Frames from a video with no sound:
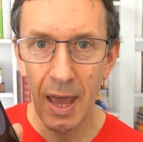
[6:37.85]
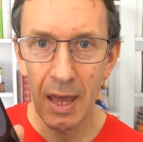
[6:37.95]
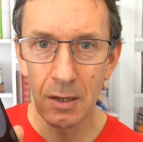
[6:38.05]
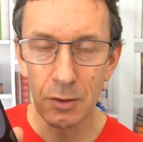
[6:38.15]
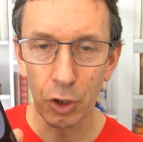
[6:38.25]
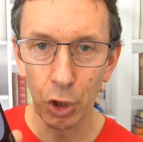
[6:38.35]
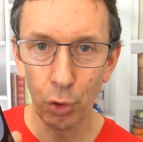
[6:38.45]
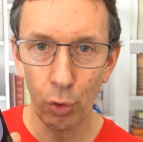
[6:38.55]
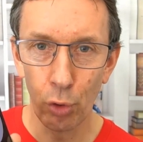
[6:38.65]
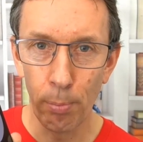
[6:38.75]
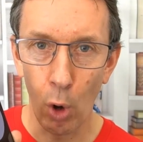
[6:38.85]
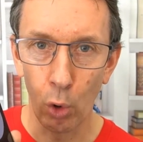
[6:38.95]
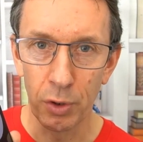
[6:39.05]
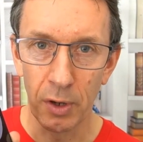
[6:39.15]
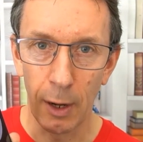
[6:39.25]
end guru
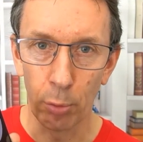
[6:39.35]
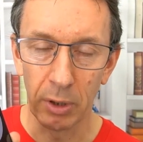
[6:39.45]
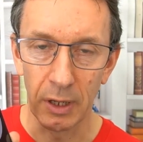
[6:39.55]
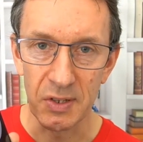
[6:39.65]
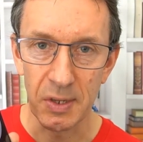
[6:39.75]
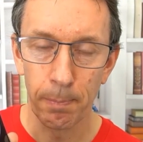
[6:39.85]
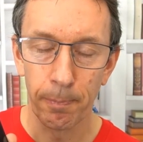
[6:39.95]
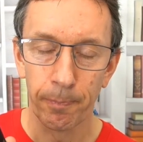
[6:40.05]
mode now, please.